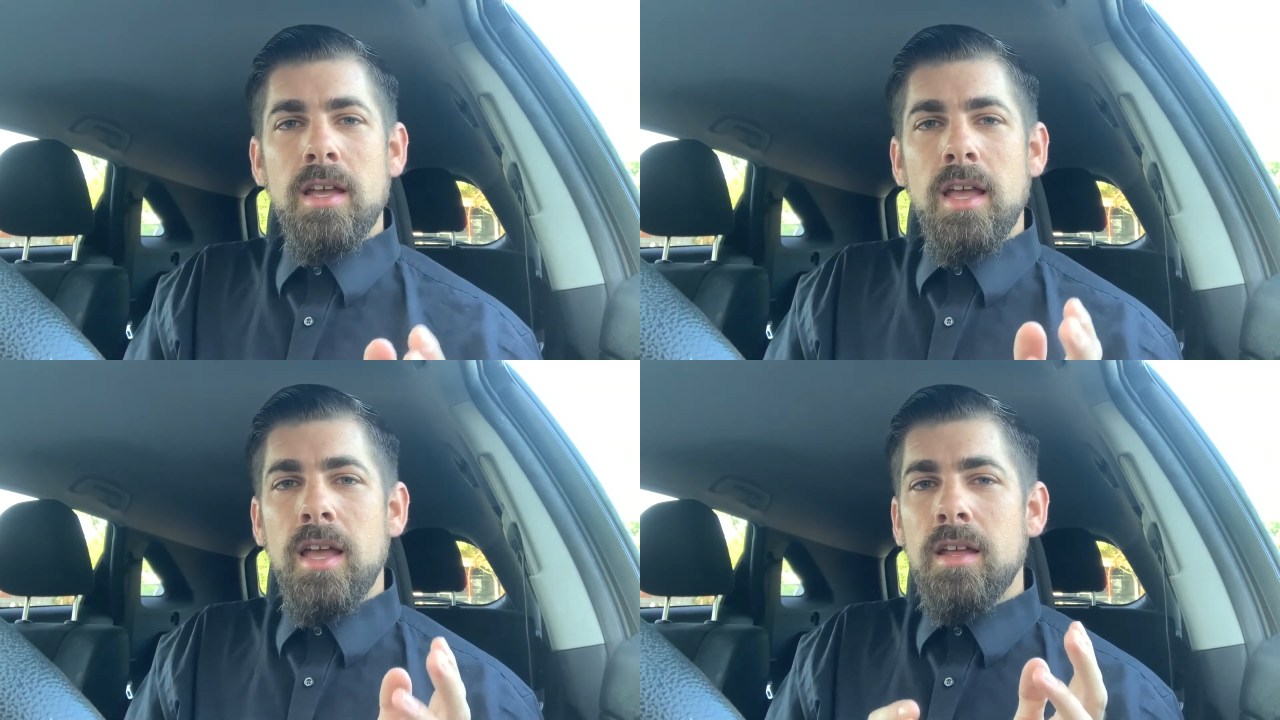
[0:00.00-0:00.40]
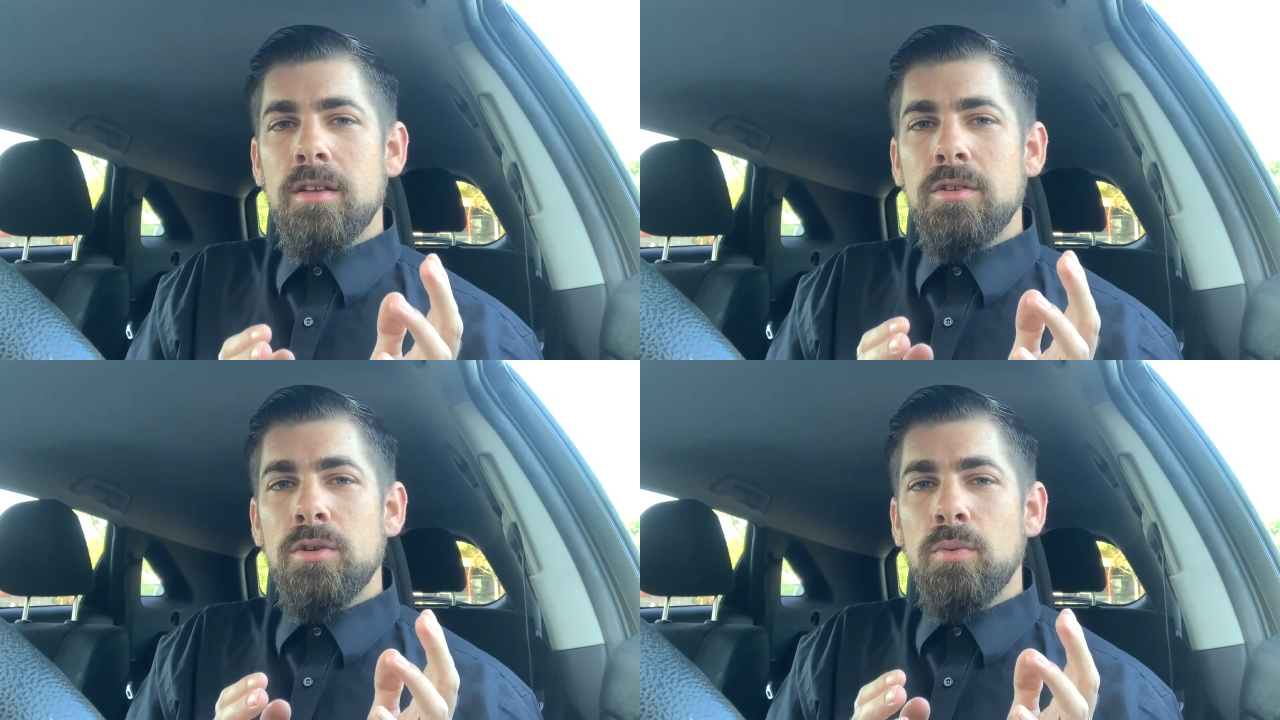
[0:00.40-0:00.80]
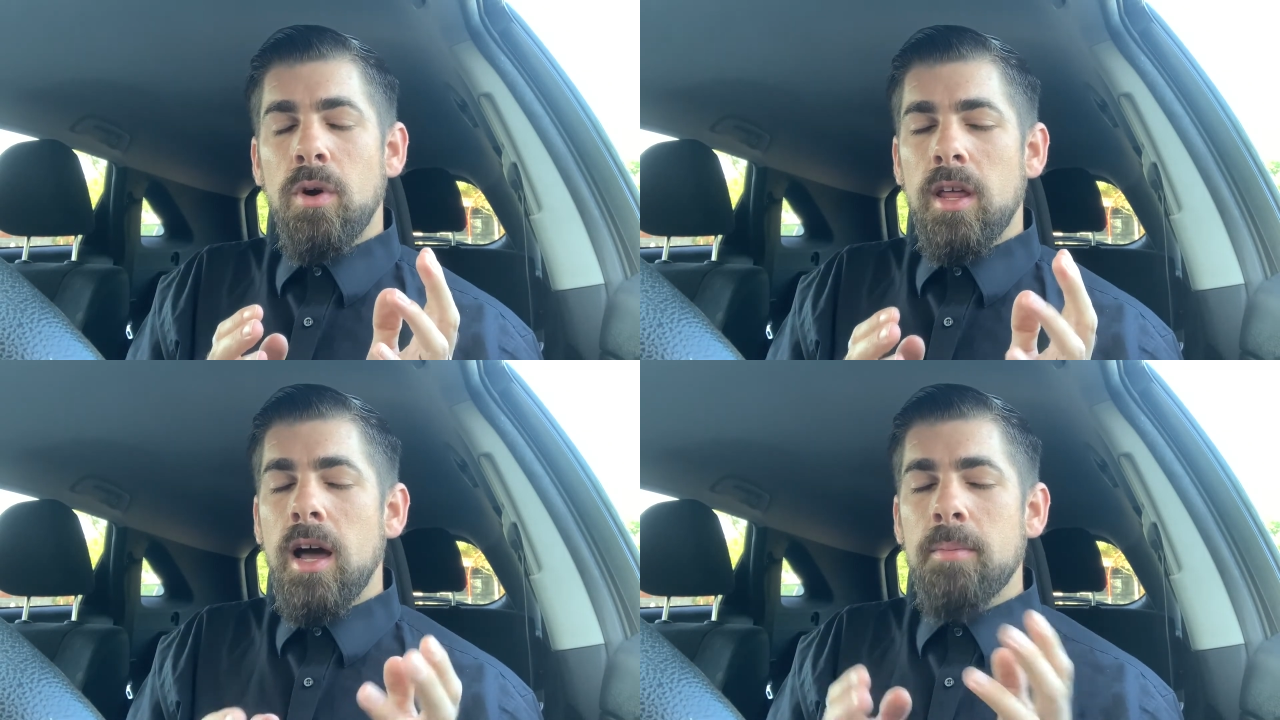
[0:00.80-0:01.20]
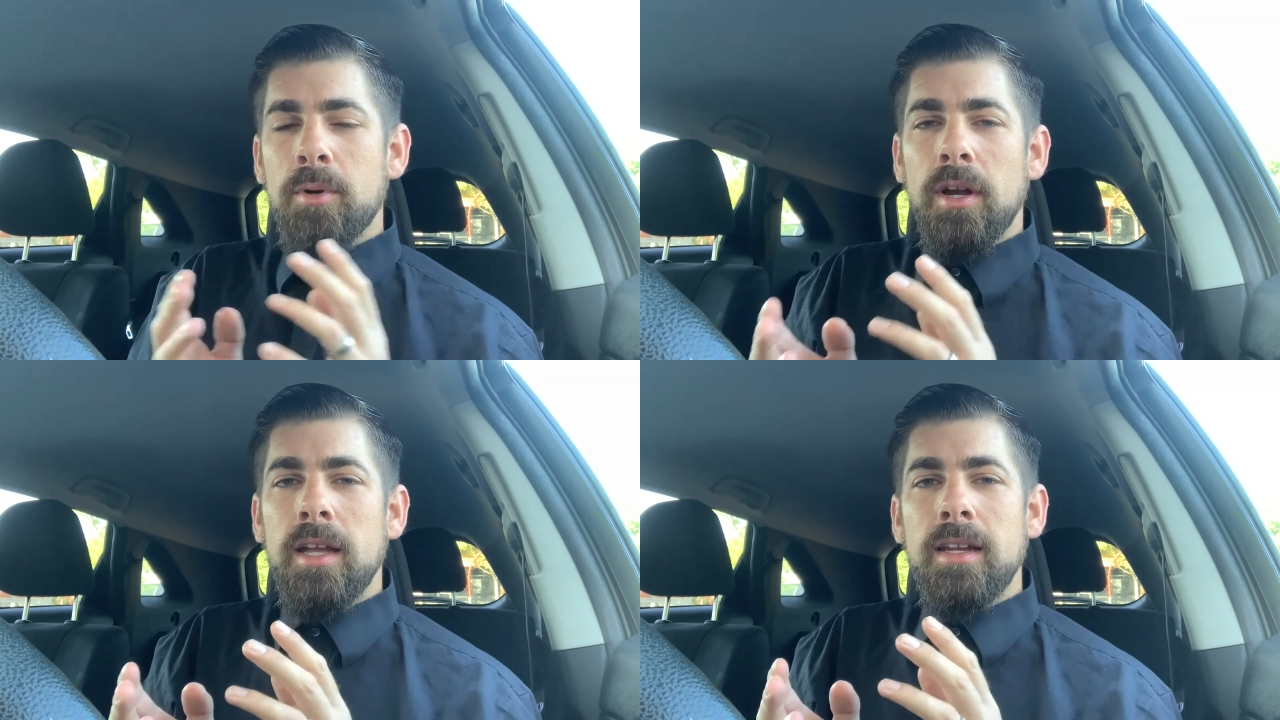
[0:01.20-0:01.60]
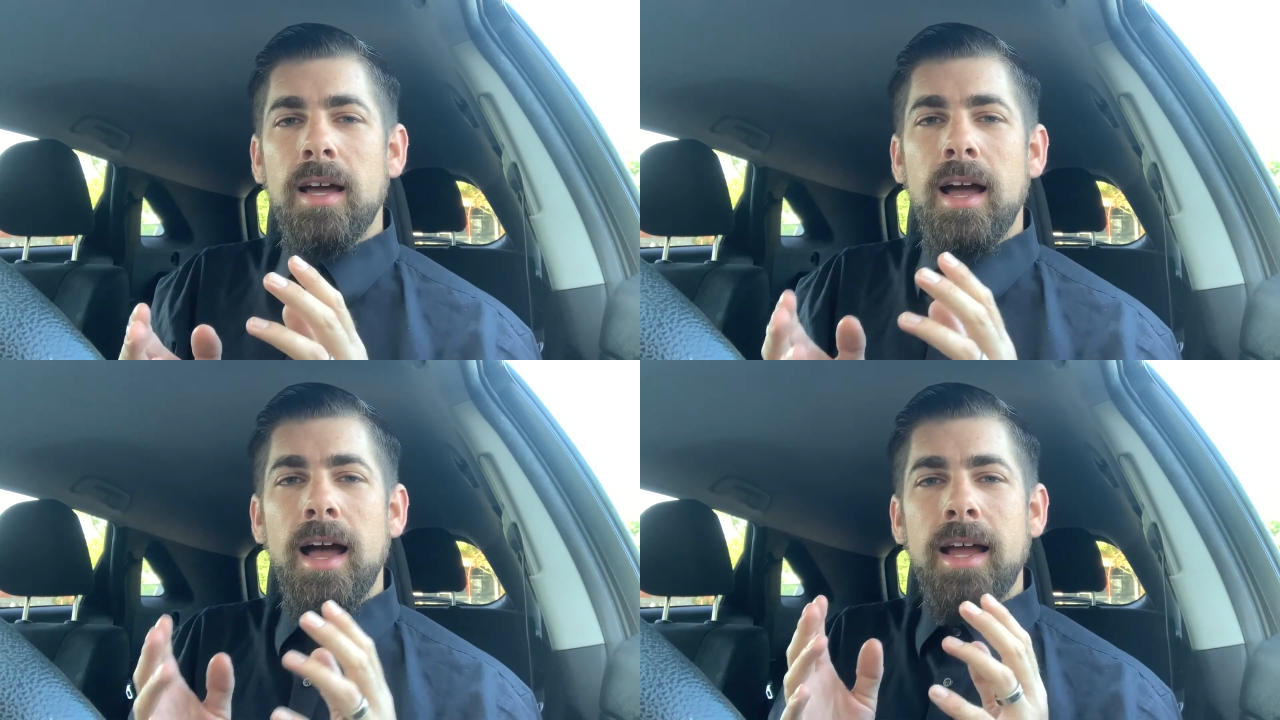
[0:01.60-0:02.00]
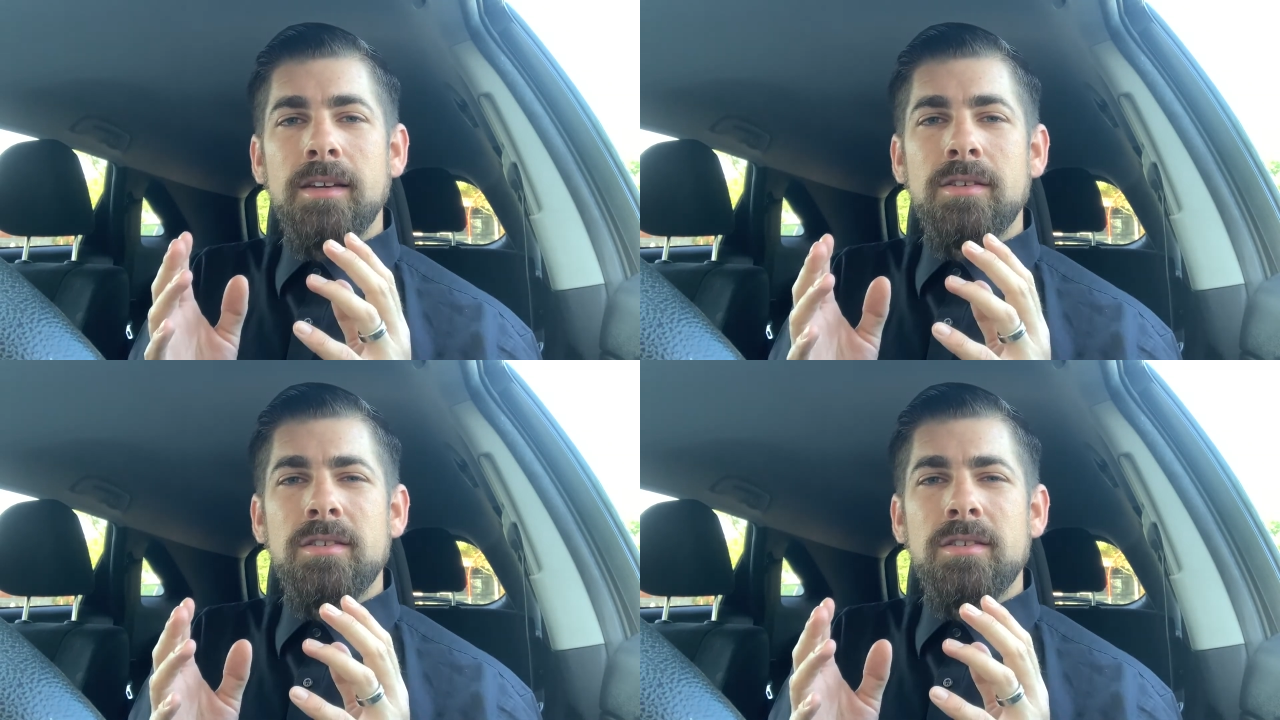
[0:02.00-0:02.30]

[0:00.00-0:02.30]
and you want to upgrade, I